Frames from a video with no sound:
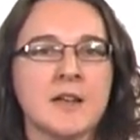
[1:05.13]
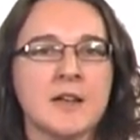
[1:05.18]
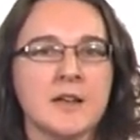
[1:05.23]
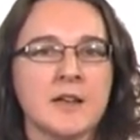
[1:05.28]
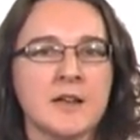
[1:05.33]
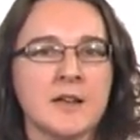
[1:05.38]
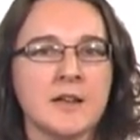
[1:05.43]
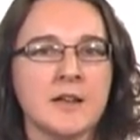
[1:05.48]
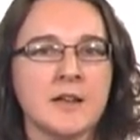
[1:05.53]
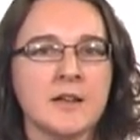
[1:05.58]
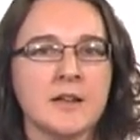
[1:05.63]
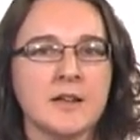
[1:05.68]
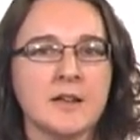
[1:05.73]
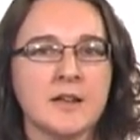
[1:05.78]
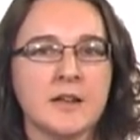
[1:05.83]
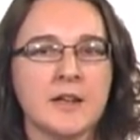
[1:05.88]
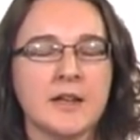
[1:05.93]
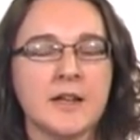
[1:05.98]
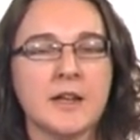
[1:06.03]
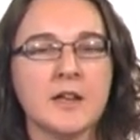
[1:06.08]

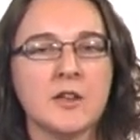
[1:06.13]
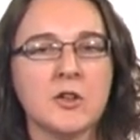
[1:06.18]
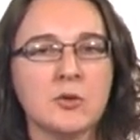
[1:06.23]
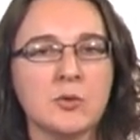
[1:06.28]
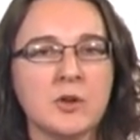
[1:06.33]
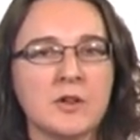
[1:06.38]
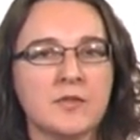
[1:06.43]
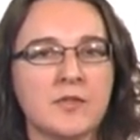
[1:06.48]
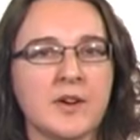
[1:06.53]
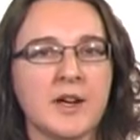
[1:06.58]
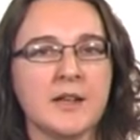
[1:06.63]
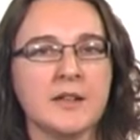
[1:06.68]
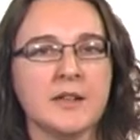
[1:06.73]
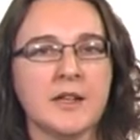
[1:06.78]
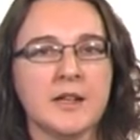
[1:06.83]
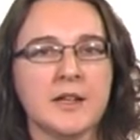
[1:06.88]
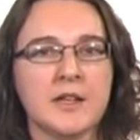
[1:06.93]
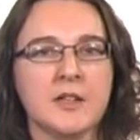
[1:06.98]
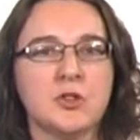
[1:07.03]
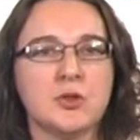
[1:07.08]
Again, you will find
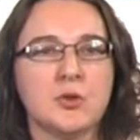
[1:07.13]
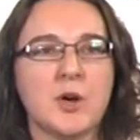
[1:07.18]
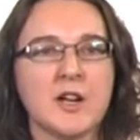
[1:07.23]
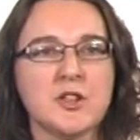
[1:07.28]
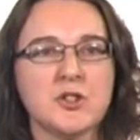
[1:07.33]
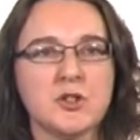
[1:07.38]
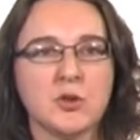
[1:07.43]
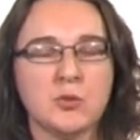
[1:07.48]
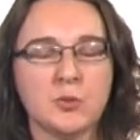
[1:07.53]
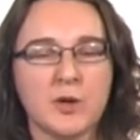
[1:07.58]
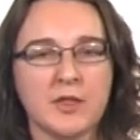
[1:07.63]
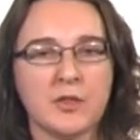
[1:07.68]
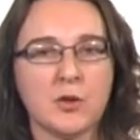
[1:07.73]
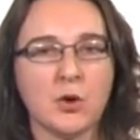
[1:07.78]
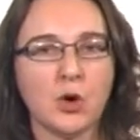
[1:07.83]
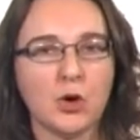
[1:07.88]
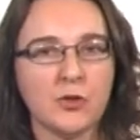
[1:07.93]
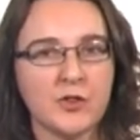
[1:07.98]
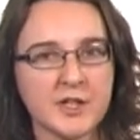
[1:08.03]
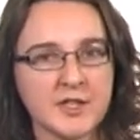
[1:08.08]
the interaction with
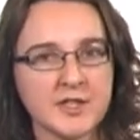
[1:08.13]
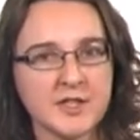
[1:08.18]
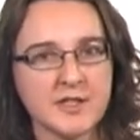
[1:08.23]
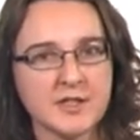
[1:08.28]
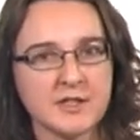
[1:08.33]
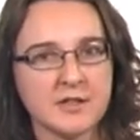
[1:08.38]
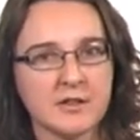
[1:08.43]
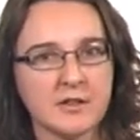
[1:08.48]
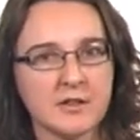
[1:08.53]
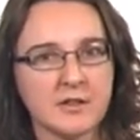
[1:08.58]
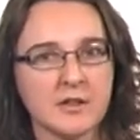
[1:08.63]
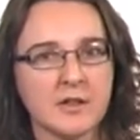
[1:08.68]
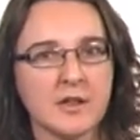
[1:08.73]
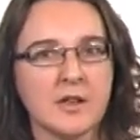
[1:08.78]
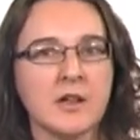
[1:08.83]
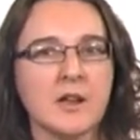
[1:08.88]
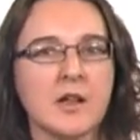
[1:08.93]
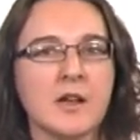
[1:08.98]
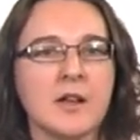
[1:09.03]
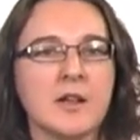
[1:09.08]
others,
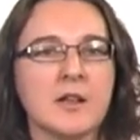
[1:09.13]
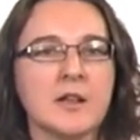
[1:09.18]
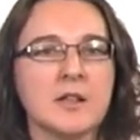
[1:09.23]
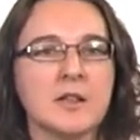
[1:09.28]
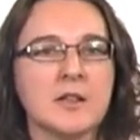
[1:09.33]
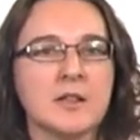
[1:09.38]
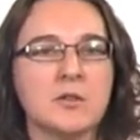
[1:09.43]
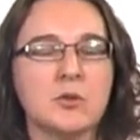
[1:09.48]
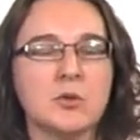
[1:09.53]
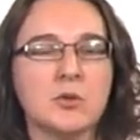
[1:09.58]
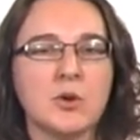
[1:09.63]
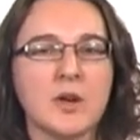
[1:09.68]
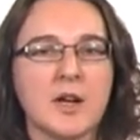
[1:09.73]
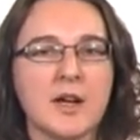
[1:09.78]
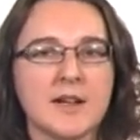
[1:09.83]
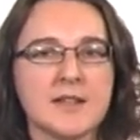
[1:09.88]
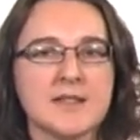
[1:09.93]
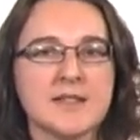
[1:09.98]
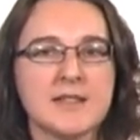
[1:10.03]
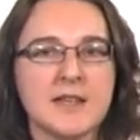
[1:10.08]
to
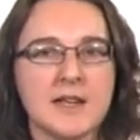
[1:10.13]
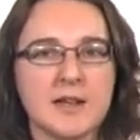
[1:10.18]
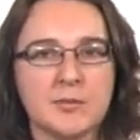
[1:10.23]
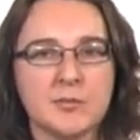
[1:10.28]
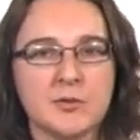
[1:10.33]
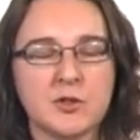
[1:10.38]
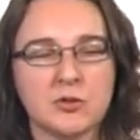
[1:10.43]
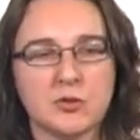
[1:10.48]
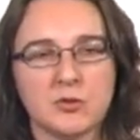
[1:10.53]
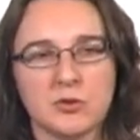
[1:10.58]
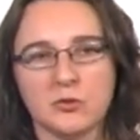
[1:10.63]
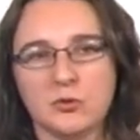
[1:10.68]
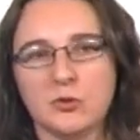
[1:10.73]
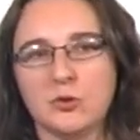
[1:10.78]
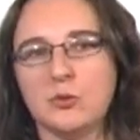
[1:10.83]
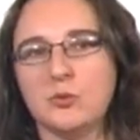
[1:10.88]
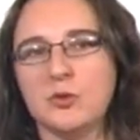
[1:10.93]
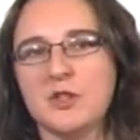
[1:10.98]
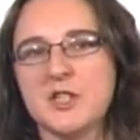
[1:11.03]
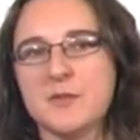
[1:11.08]
accept and
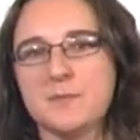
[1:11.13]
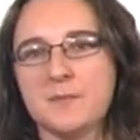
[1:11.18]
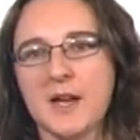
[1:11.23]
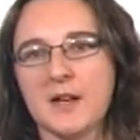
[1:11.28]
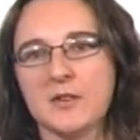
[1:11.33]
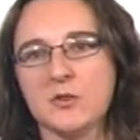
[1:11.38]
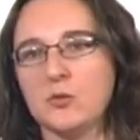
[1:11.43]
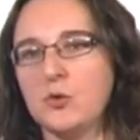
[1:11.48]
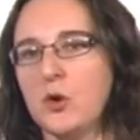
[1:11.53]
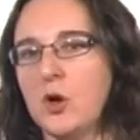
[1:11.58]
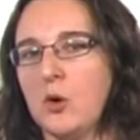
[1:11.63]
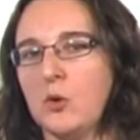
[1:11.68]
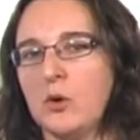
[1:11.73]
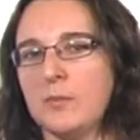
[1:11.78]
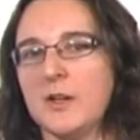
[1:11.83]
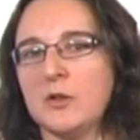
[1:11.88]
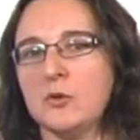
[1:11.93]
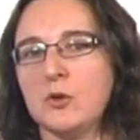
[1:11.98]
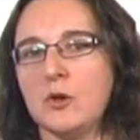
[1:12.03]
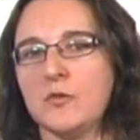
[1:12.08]
to respect, to know
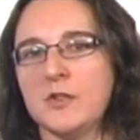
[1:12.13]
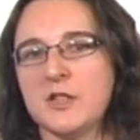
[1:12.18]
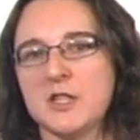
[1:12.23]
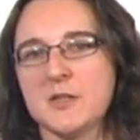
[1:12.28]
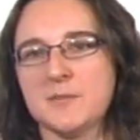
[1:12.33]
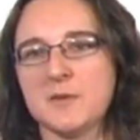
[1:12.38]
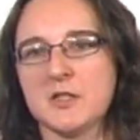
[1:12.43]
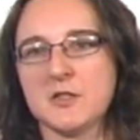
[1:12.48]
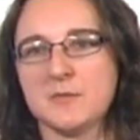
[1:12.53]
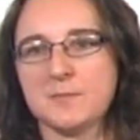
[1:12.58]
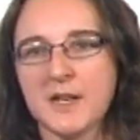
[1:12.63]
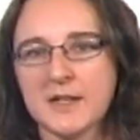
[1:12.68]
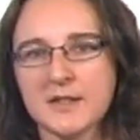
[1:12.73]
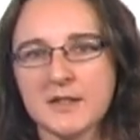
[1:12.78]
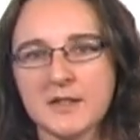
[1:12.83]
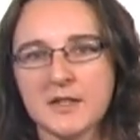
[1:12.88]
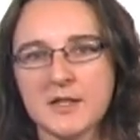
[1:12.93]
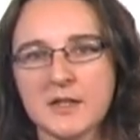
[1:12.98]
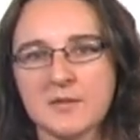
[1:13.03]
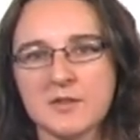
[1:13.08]
about others'
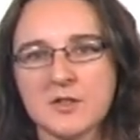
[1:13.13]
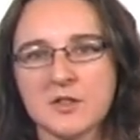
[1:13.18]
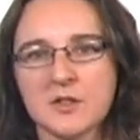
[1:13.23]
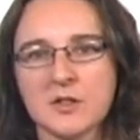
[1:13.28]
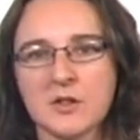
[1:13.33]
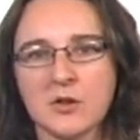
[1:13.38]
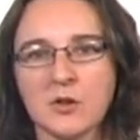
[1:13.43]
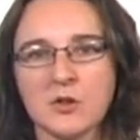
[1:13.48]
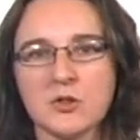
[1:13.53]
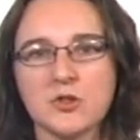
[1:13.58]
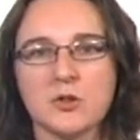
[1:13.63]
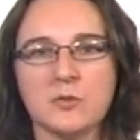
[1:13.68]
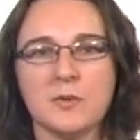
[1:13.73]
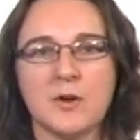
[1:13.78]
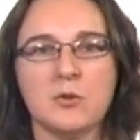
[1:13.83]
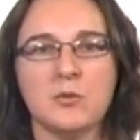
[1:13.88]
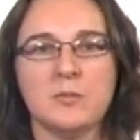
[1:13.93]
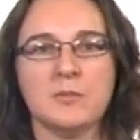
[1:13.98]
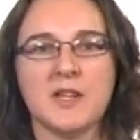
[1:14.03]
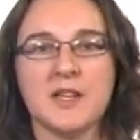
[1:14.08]
perspectives, also
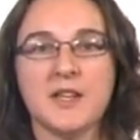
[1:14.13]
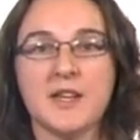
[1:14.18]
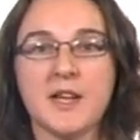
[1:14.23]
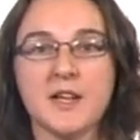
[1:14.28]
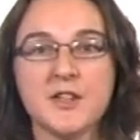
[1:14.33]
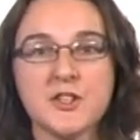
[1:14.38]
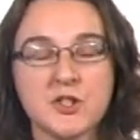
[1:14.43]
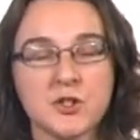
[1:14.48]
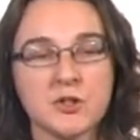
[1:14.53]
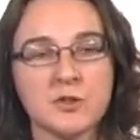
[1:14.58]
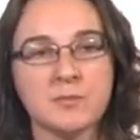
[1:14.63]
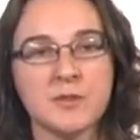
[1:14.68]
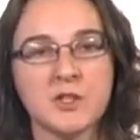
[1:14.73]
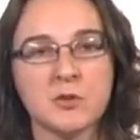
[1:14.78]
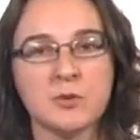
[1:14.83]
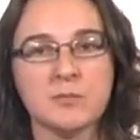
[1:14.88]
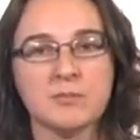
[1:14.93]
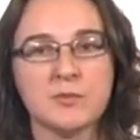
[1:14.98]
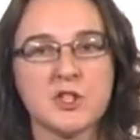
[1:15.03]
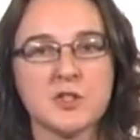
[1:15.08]
about mediation
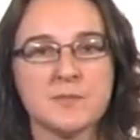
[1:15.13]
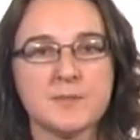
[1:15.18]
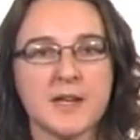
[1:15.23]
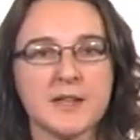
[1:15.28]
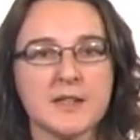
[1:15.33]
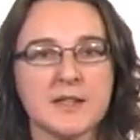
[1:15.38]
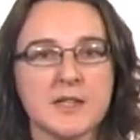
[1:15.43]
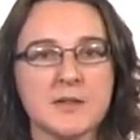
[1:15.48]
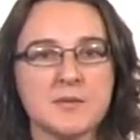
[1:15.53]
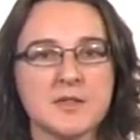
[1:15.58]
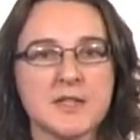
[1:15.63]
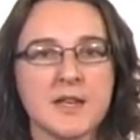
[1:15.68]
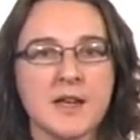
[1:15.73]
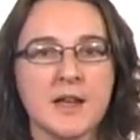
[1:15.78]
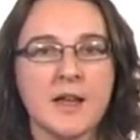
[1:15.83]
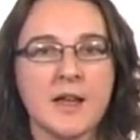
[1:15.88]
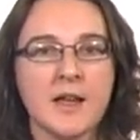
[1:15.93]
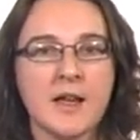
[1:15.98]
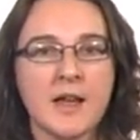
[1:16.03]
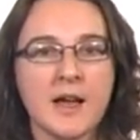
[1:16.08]
between perspectives,
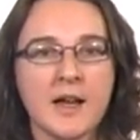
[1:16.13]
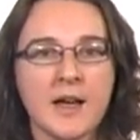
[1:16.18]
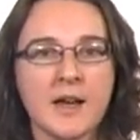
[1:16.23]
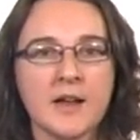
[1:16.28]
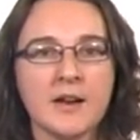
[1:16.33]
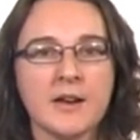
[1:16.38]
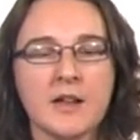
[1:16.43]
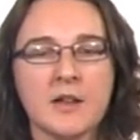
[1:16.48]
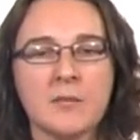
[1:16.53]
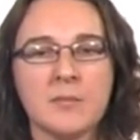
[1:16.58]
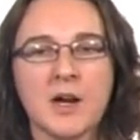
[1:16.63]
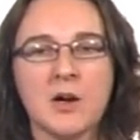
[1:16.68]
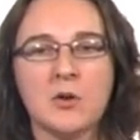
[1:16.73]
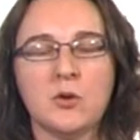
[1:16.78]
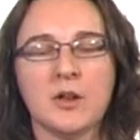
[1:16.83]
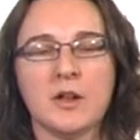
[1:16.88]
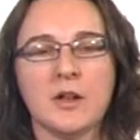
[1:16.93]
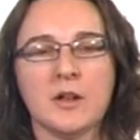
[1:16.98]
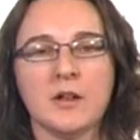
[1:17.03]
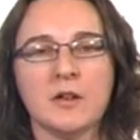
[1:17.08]
and about
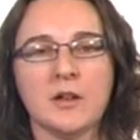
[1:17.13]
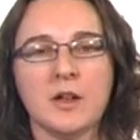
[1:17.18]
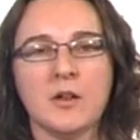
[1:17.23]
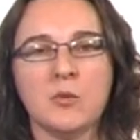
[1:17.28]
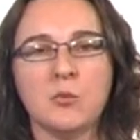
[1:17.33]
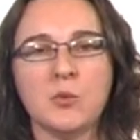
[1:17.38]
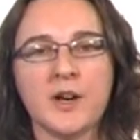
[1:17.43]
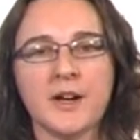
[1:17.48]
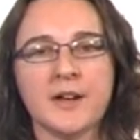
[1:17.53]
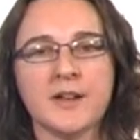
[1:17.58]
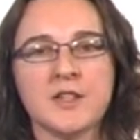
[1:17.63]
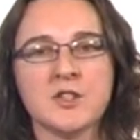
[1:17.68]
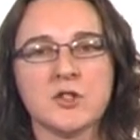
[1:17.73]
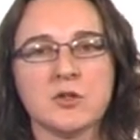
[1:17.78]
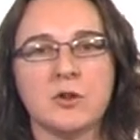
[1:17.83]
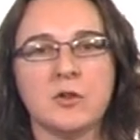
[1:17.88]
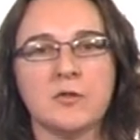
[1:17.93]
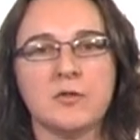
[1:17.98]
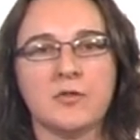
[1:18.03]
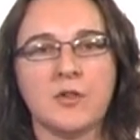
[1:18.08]
awareness
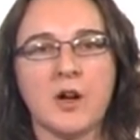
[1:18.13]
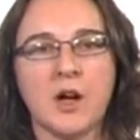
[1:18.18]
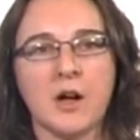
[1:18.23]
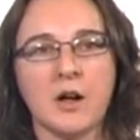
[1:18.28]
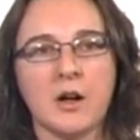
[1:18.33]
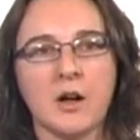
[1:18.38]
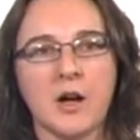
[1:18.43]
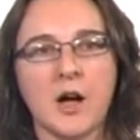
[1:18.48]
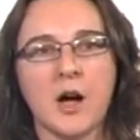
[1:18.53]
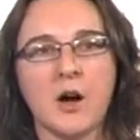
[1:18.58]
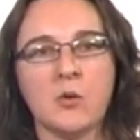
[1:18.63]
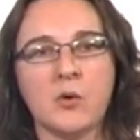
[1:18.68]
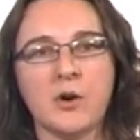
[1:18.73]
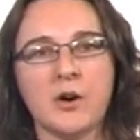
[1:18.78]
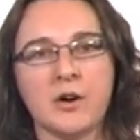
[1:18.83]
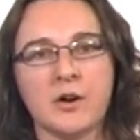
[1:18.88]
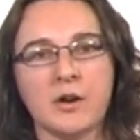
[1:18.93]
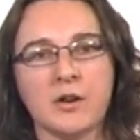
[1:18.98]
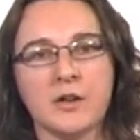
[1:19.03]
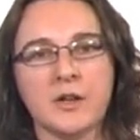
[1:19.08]
of
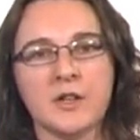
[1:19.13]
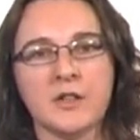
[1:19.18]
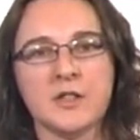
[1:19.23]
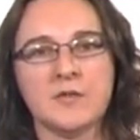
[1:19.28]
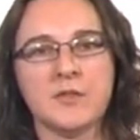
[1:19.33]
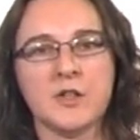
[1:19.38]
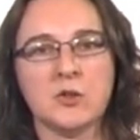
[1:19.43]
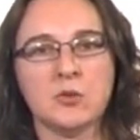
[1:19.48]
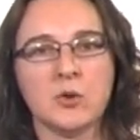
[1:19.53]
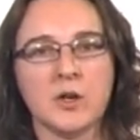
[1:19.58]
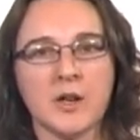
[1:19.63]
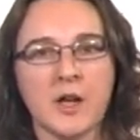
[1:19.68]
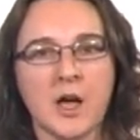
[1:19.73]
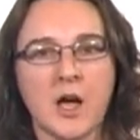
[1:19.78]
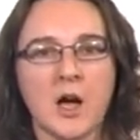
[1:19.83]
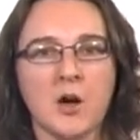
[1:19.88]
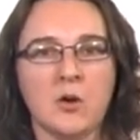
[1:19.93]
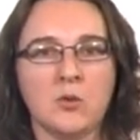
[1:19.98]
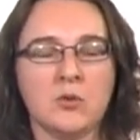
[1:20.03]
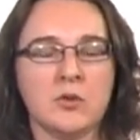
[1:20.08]
our individual
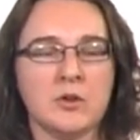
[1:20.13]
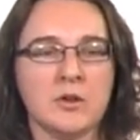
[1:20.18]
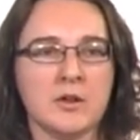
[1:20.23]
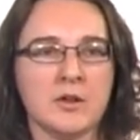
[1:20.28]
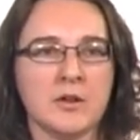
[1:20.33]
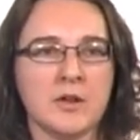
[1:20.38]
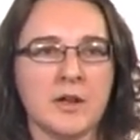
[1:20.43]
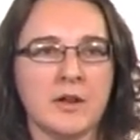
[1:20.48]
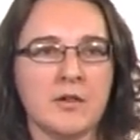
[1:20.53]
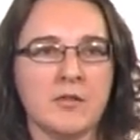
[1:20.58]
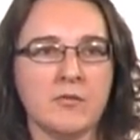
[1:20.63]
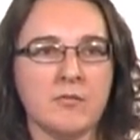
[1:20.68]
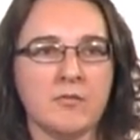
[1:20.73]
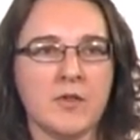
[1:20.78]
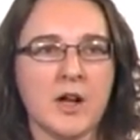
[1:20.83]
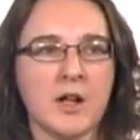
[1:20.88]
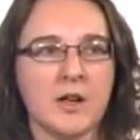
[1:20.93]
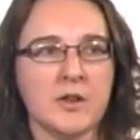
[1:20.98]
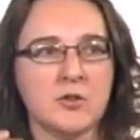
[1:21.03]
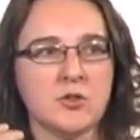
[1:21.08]
own
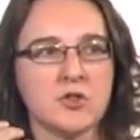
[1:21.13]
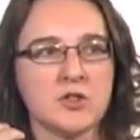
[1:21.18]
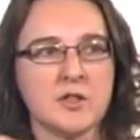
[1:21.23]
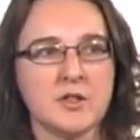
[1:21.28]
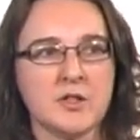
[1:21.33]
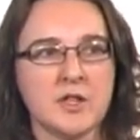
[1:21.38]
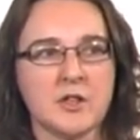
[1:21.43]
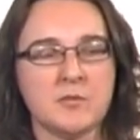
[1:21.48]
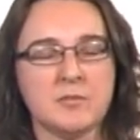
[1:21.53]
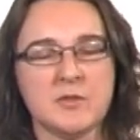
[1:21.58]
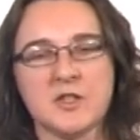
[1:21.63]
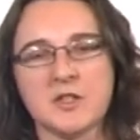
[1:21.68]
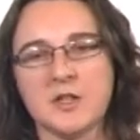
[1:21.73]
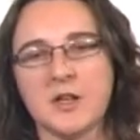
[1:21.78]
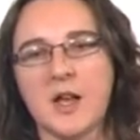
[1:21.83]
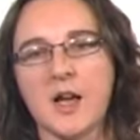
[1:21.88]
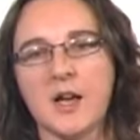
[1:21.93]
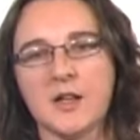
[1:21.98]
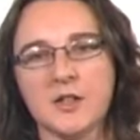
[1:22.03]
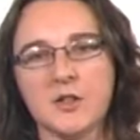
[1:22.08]
values and judgments and
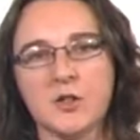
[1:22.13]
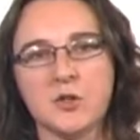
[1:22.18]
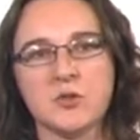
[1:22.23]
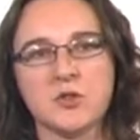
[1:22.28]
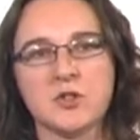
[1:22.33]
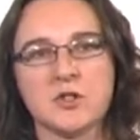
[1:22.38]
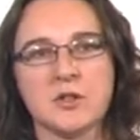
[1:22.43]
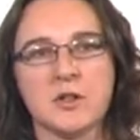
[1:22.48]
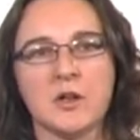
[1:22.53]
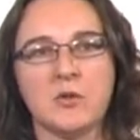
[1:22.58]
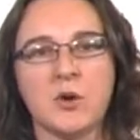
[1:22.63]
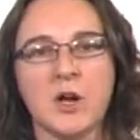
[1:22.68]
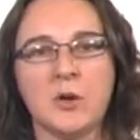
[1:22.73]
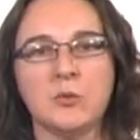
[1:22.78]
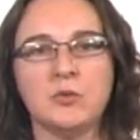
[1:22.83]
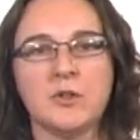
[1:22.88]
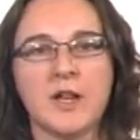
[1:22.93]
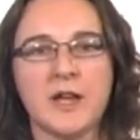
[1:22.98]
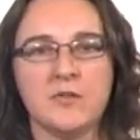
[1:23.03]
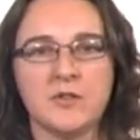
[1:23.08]
attitudes
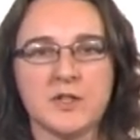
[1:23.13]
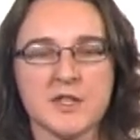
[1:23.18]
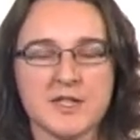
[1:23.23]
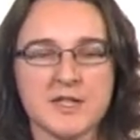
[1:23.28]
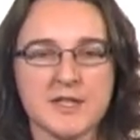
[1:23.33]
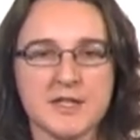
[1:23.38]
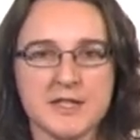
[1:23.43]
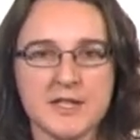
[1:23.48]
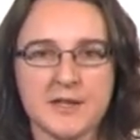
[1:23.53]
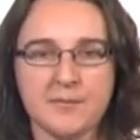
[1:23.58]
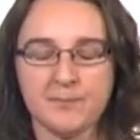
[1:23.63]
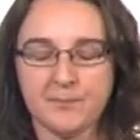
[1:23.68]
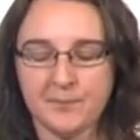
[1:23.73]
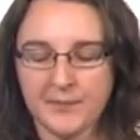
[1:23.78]
around diversity.